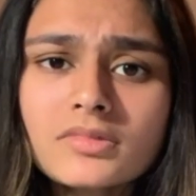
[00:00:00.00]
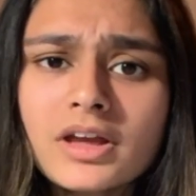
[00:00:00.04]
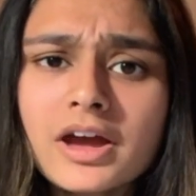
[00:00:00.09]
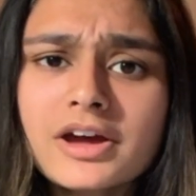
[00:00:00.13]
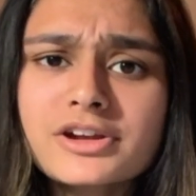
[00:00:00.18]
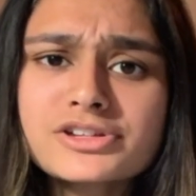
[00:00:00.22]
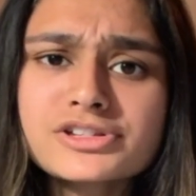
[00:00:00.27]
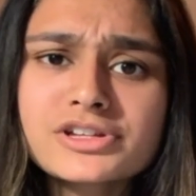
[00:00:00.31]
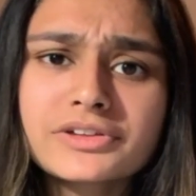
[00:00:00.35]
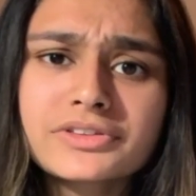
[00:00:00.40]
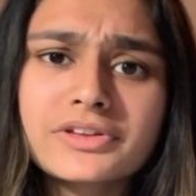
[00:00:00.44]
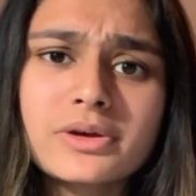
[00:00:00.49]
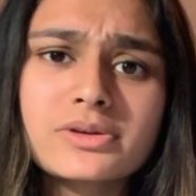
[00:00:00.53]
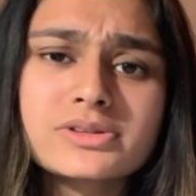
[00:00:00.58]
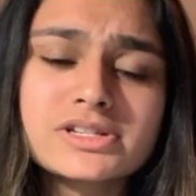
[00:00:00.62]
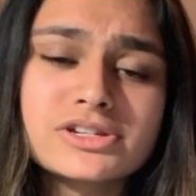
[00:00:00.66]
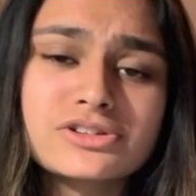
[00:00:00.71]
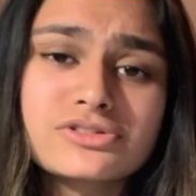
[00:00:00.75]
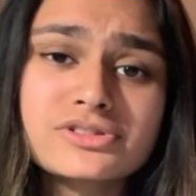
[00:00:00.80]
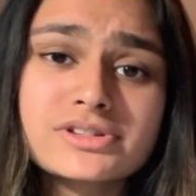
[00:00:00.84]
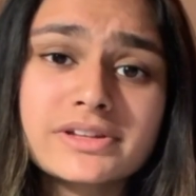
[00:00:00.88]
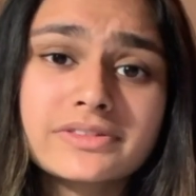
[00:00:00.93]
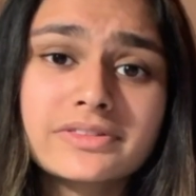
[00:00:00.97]
I just thought that was
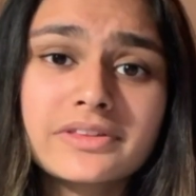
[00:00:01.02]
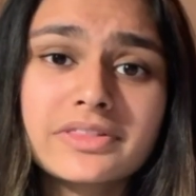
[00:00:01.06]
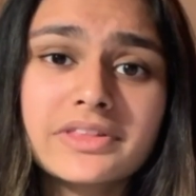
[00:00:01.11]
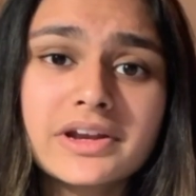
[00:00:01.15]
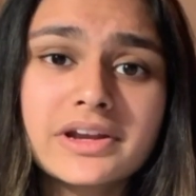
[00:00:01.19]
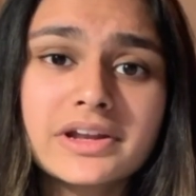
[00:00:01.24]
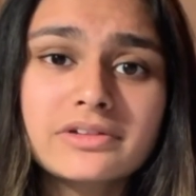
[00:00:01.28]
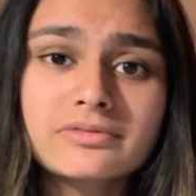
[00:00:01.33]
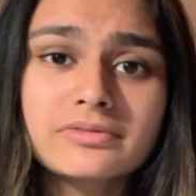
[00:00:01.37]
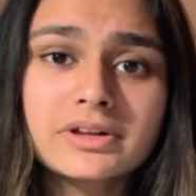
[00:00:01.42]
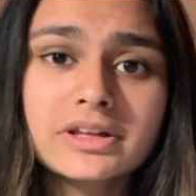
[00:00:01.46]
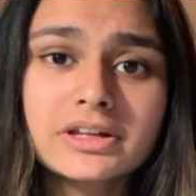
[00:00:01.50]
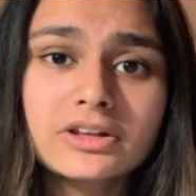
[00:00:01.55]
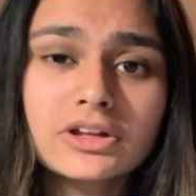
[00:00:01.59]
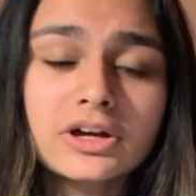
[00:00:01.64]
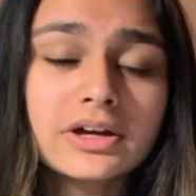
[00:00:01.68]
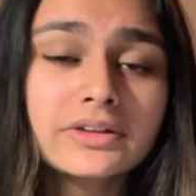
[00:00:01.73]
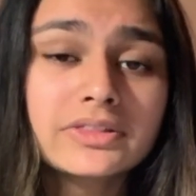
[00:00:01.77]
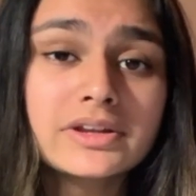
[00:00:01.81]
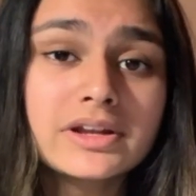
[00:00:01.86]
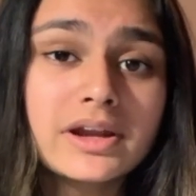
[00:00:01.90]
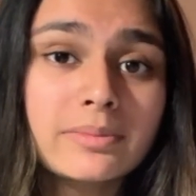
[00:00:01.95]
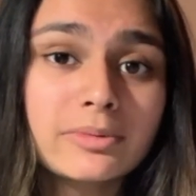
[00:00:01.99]
interesting that they didn't really look
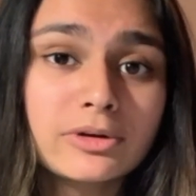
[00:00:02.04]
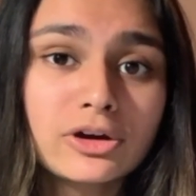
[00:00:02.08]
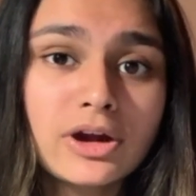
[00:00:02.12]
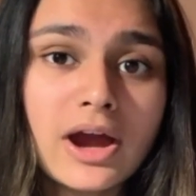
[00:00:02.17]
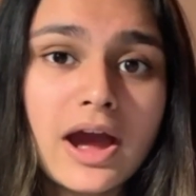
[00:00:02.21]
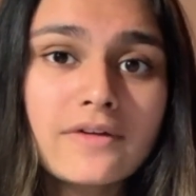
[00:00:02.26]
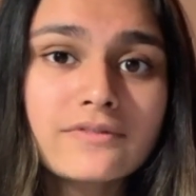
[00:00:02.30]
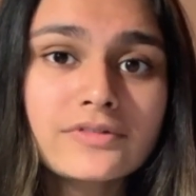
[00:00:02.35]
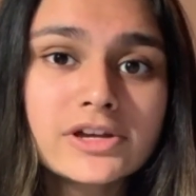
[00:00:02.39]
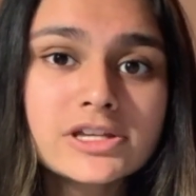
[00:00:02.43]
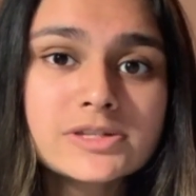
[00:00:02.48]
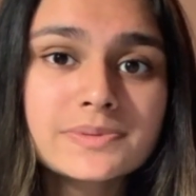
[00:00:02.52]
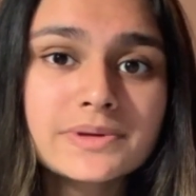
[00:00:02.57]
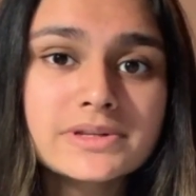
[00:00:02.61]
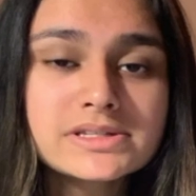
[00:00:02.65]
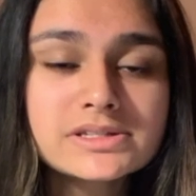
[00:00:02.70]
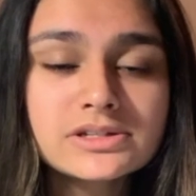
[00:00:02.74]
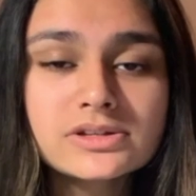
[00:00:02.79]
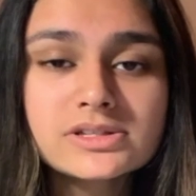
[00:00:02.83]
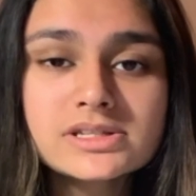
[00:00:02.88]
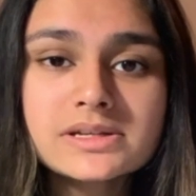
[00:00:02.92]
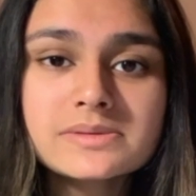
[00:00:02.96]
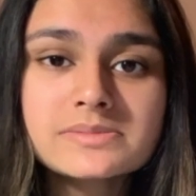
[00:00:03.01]
at the demographics, but it
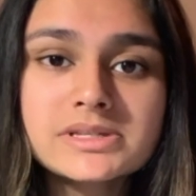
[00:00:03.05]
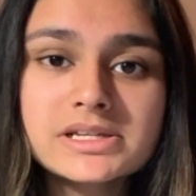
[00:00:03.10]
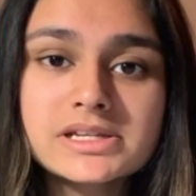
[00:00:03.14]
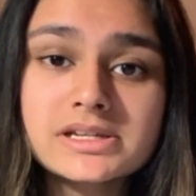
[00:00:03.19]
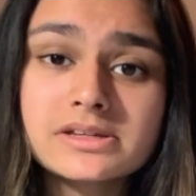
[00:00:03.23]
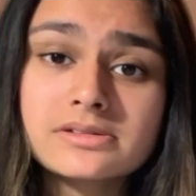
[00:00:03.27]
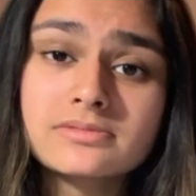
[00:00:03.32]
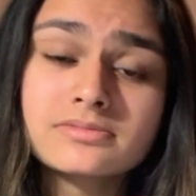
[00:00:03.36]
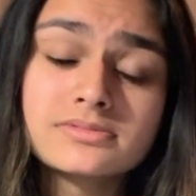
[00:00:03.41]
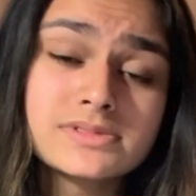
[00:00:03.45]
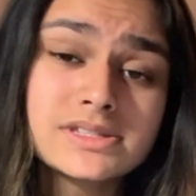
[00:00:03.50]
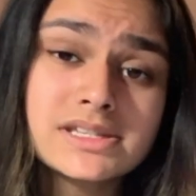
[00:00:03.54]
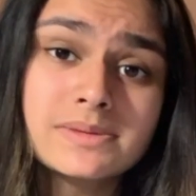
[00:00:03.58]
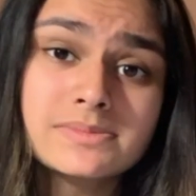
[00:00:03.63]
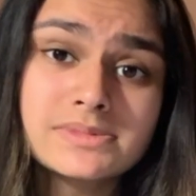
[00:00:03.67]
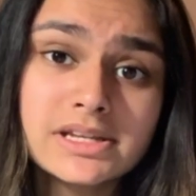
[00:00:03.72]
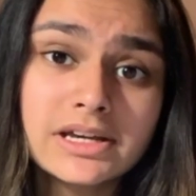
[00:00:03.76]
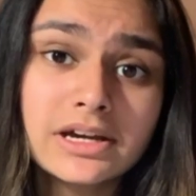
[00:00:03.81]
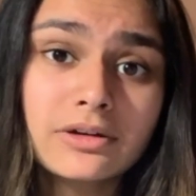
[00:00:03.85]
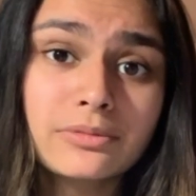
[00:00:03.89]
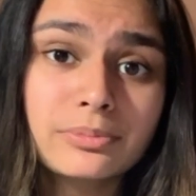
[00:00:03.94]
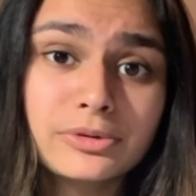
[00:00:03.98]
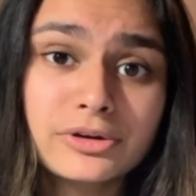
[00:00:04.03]
still seems
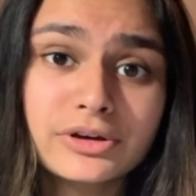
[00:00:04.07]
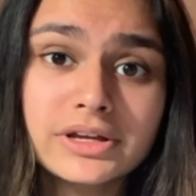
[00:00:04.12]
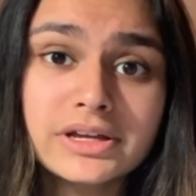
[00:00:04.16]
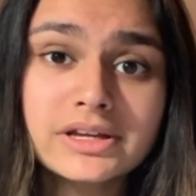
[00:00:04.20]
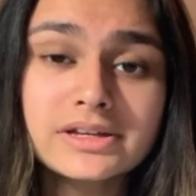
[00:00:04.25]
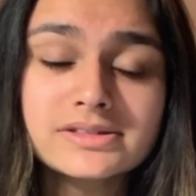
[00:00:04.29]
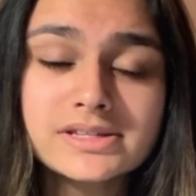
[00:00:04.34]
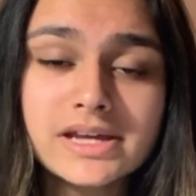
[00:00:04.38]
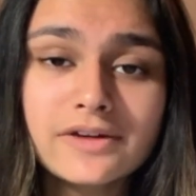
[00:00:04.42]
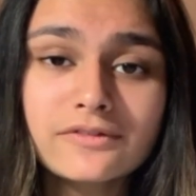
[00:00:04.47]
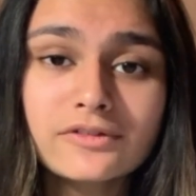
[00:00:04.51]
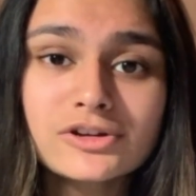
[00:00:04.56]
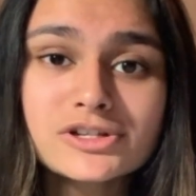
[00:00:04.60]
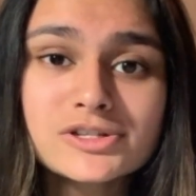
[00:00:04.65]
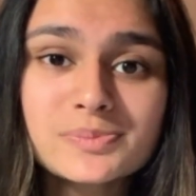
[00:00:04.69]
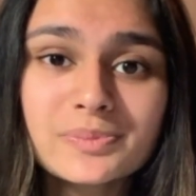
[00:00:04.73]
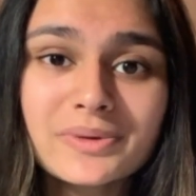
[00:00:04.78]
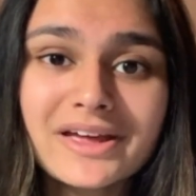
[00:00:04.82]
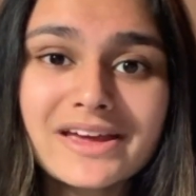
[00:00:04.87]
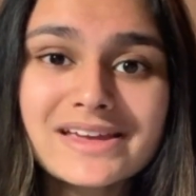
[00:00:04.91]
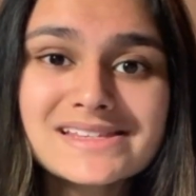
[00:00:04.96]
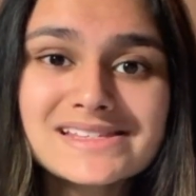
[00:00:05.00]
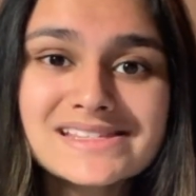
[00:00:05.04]
like a pretty diverse
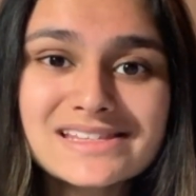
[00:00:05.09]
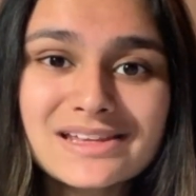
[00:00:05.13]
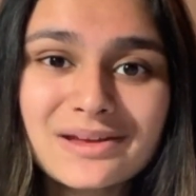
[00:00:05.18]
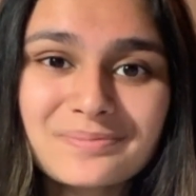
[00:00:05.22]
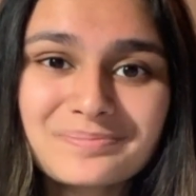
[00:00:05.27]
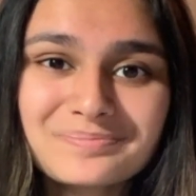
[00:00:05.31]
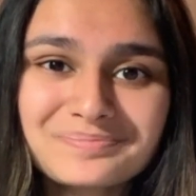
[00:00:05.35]
place.